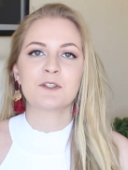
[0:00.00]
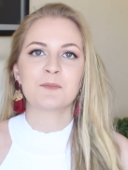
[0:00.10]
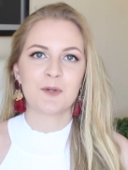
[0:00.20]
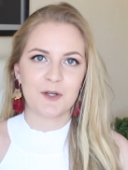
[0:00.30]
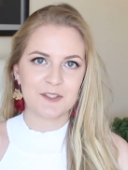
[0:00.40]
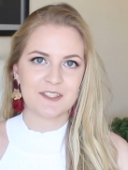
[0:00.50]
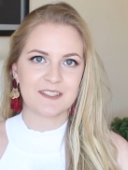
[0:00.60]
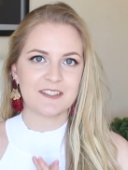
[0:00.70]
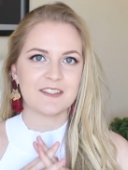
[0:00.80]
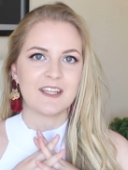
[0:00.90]
more
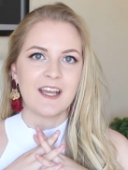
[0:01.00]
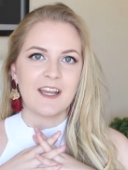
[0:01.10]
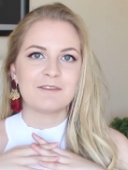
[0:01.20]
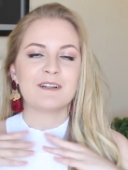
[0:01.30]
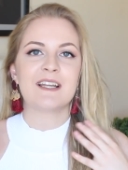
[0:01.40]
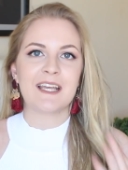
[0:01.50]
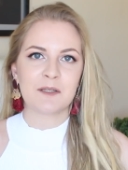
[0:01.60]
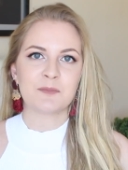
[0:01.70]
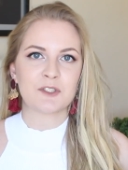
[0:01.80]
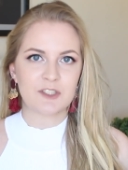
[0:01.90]
personal,
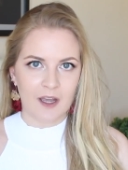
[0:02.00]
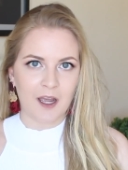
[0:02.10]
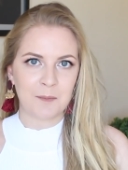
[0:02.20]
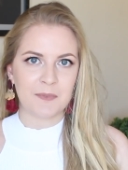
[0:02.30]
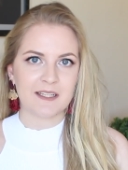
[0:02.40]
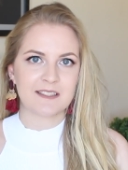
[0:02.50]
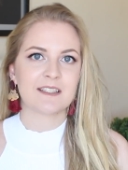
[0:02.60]
relatable topics.